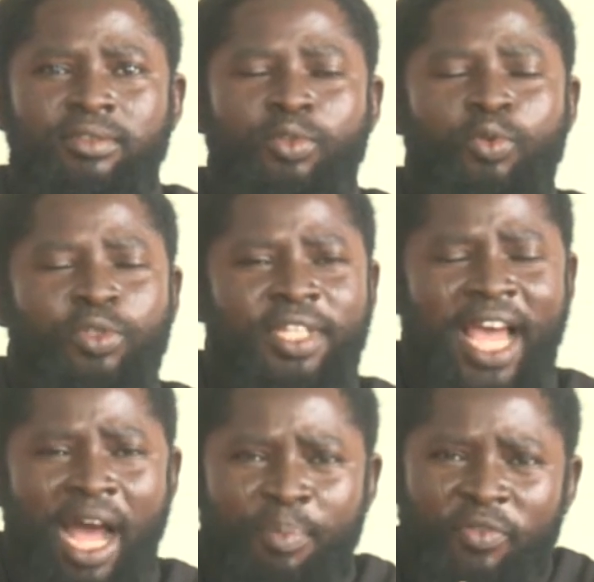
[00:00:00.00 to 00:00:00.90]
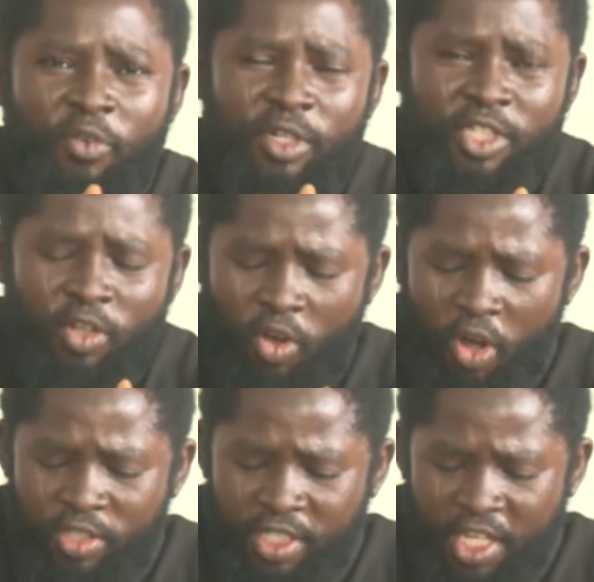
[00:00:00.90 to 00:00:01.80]
You go dey happy for what
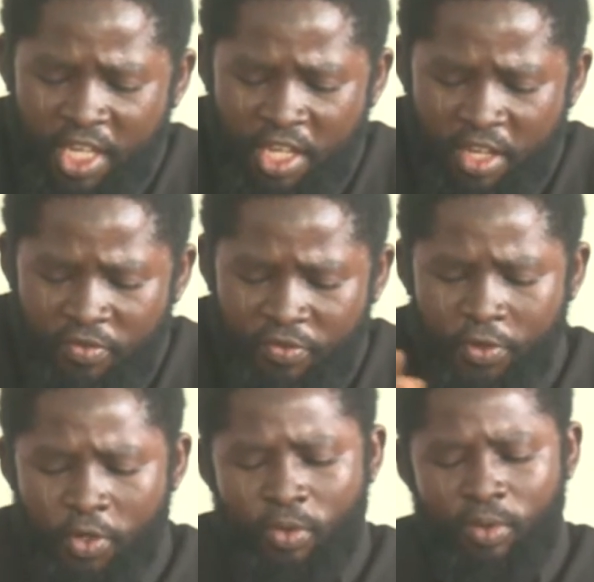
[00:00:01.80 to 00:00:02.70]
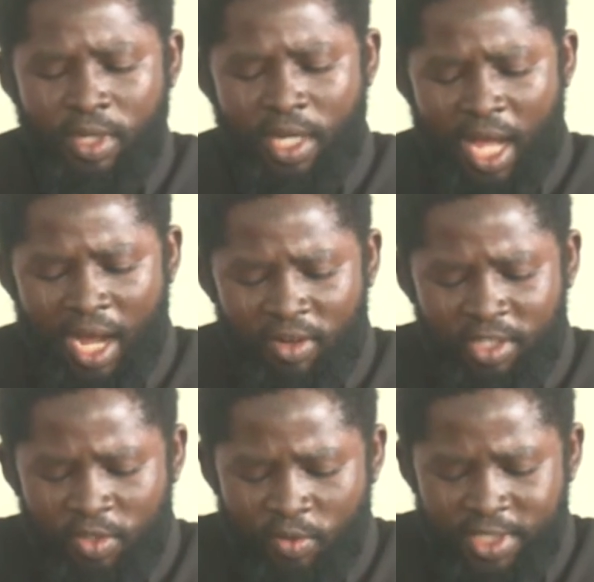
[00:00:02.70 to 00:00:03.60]
God give you.
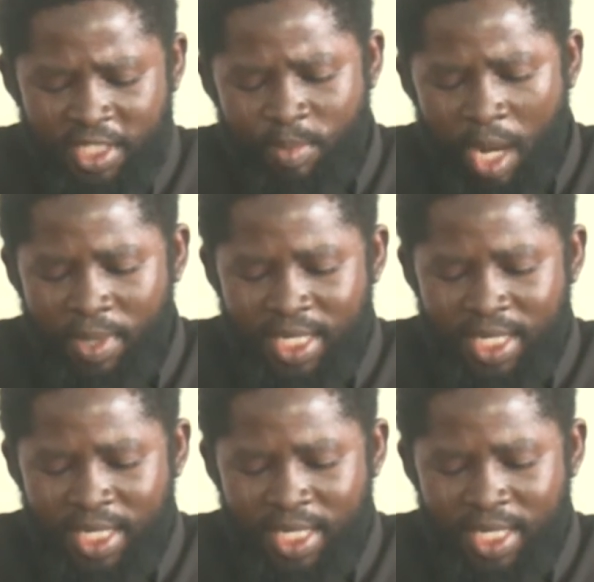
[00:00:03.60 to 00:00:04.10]
According to what Imam